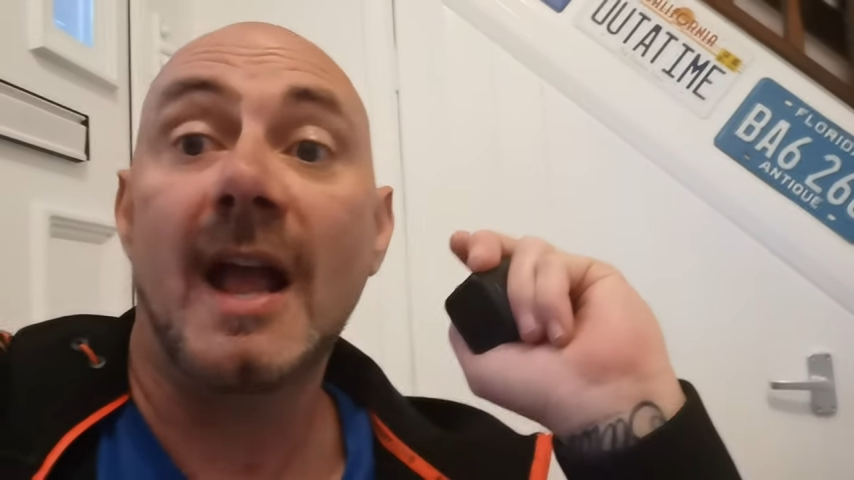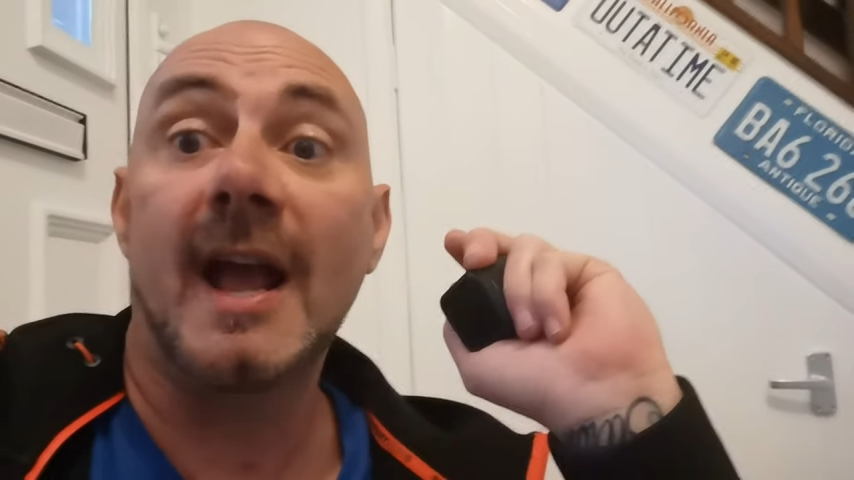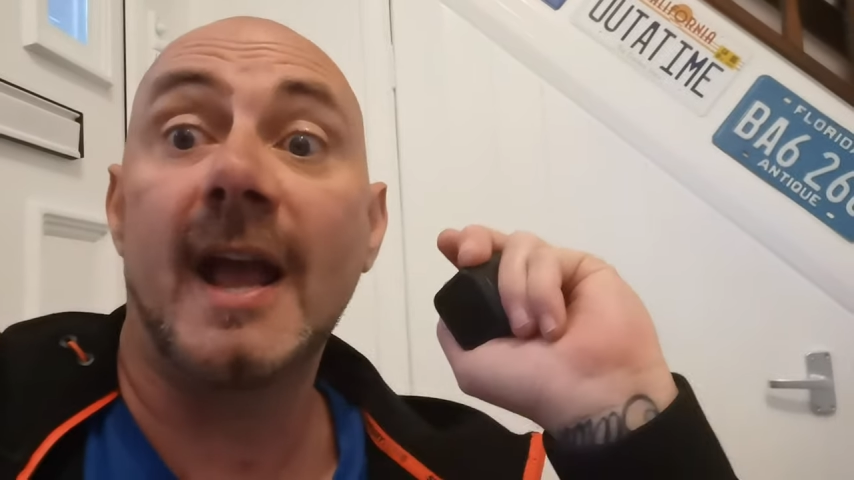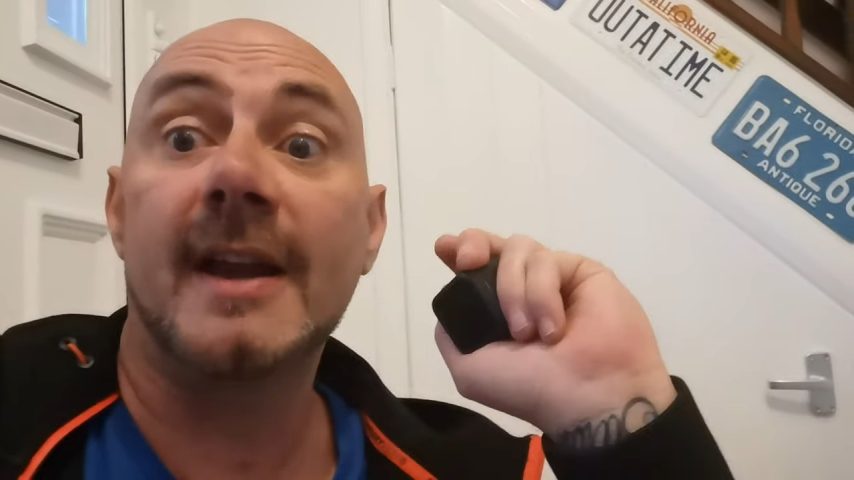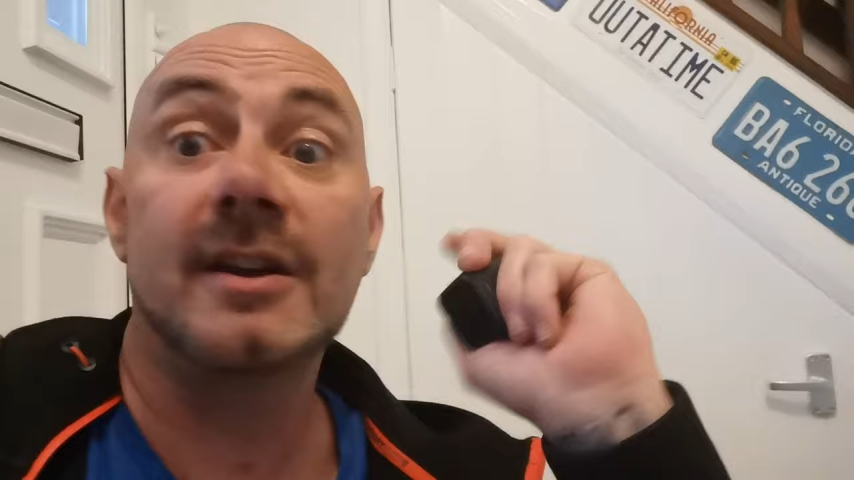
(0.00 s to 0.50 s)

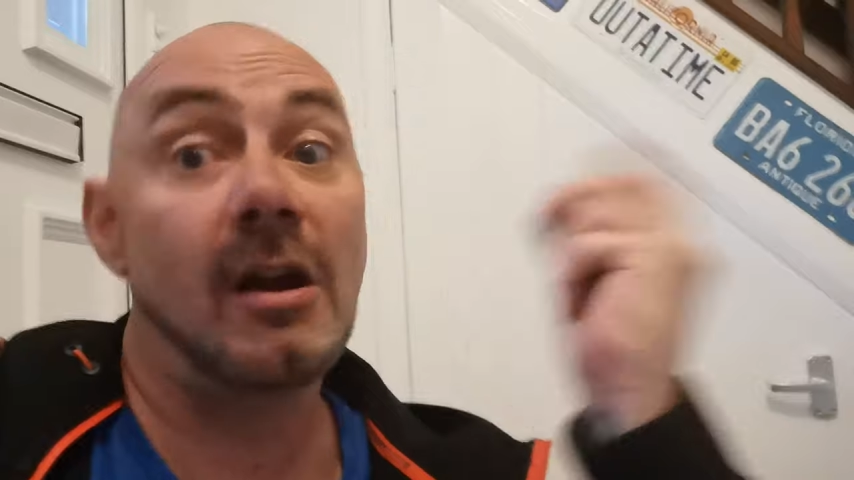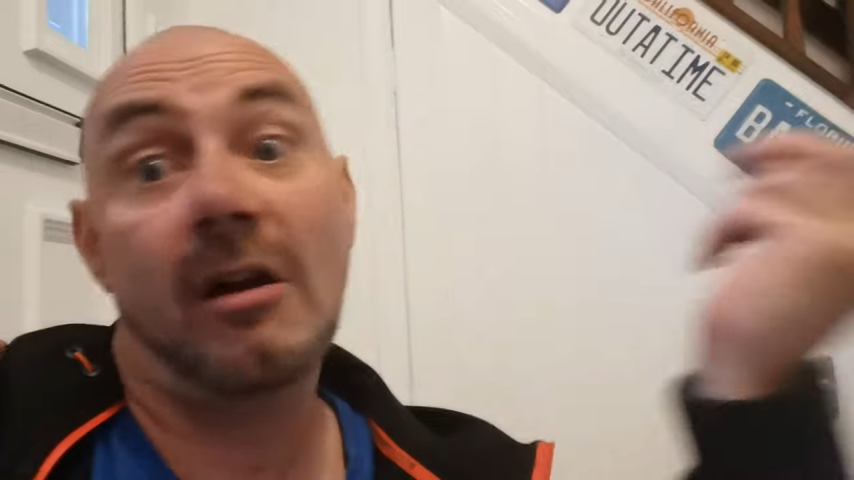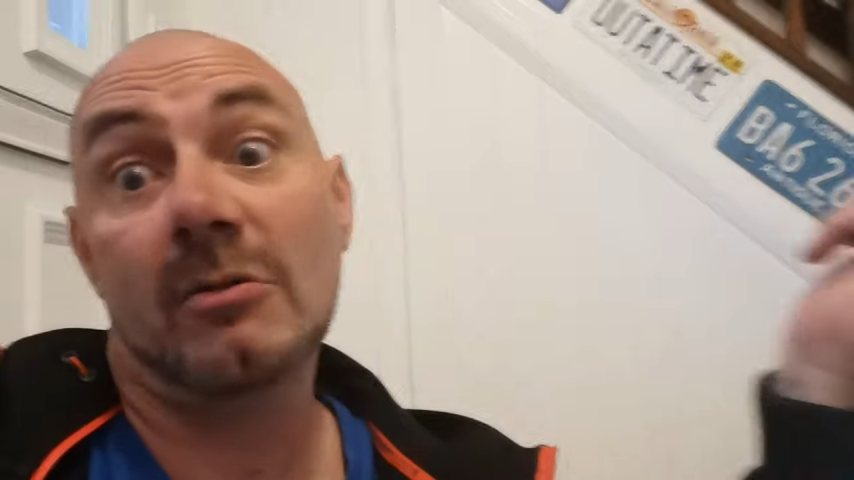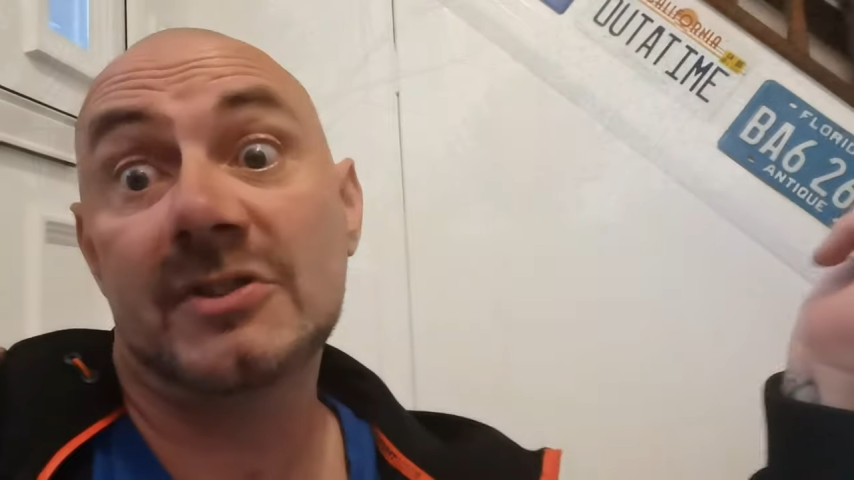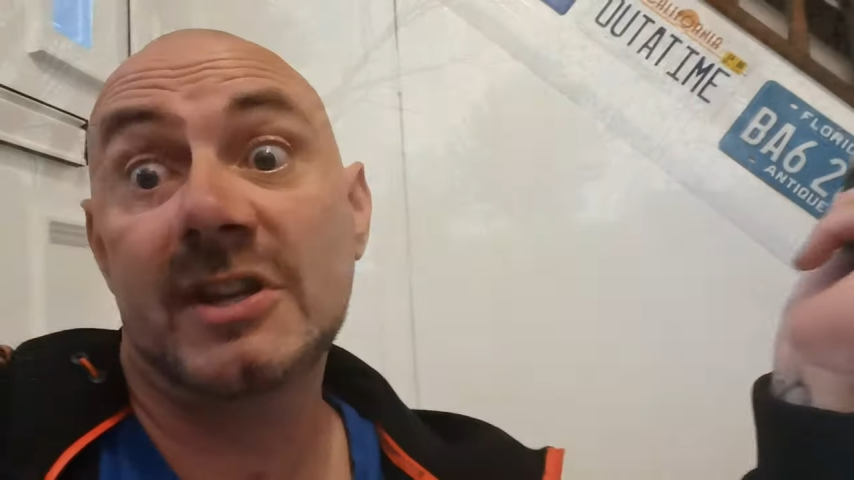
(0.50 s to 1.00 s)
and
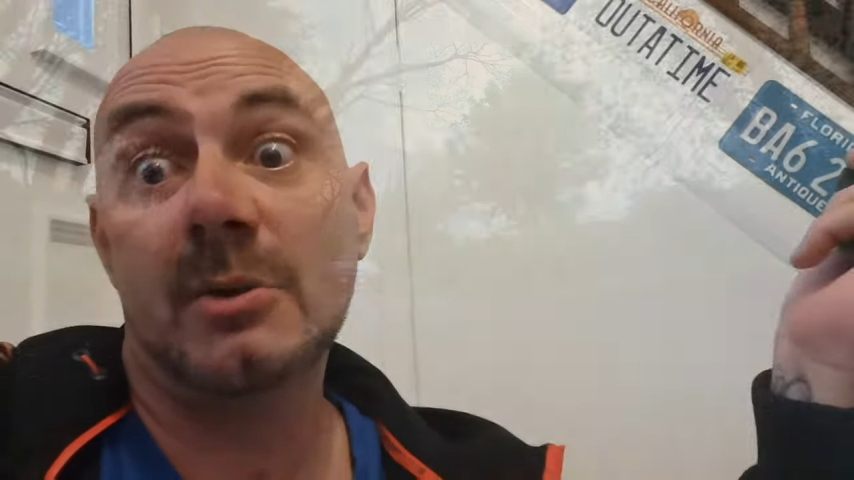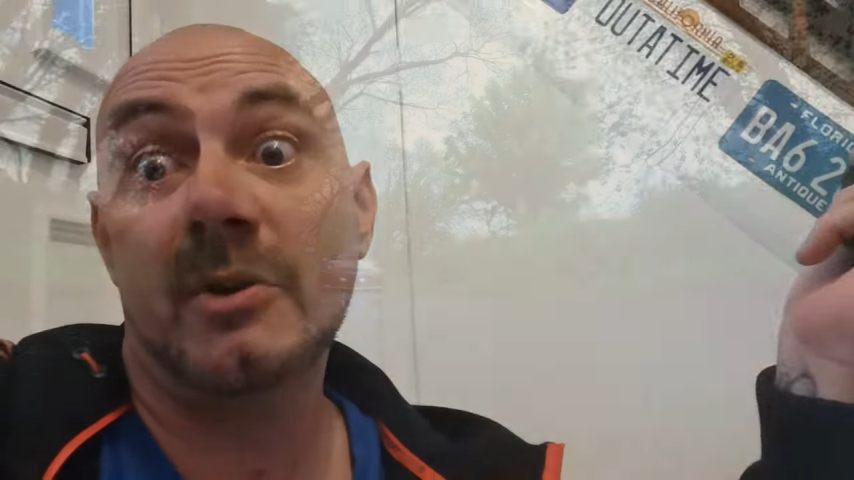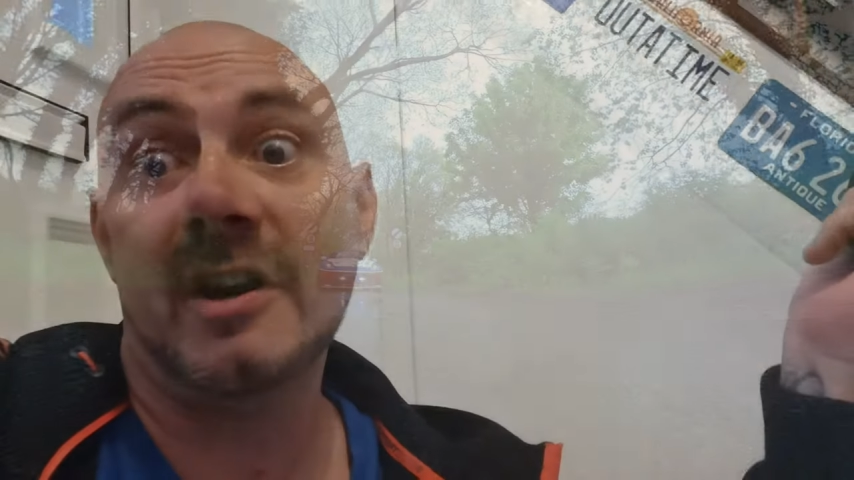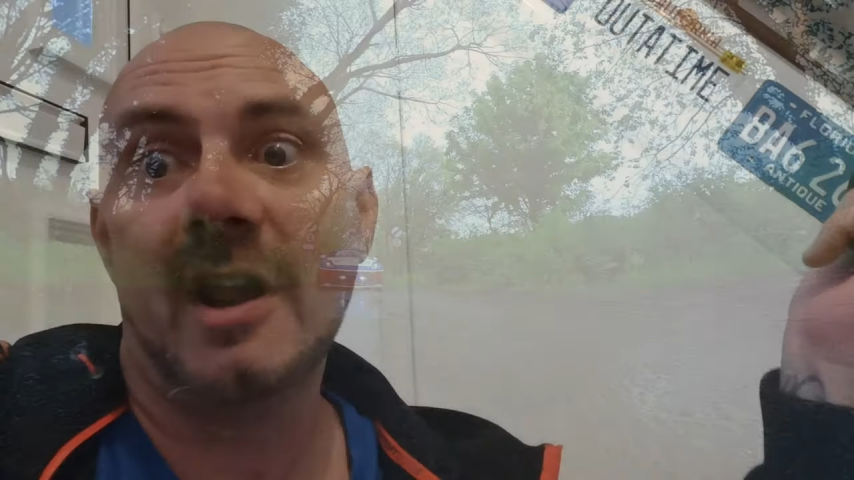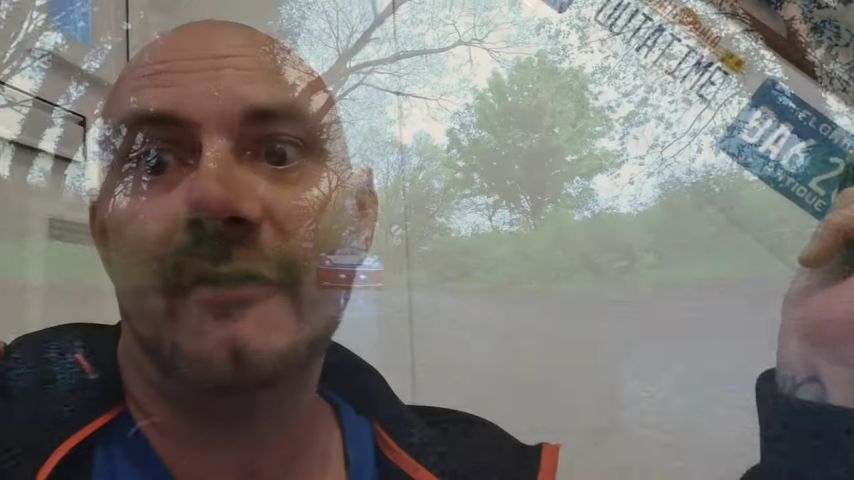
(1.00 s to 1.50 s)
I'll see
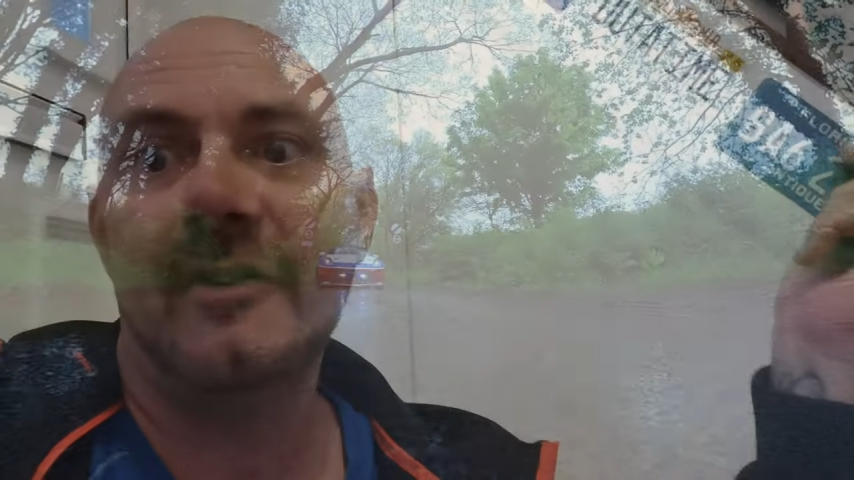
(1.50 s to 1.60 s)
you in another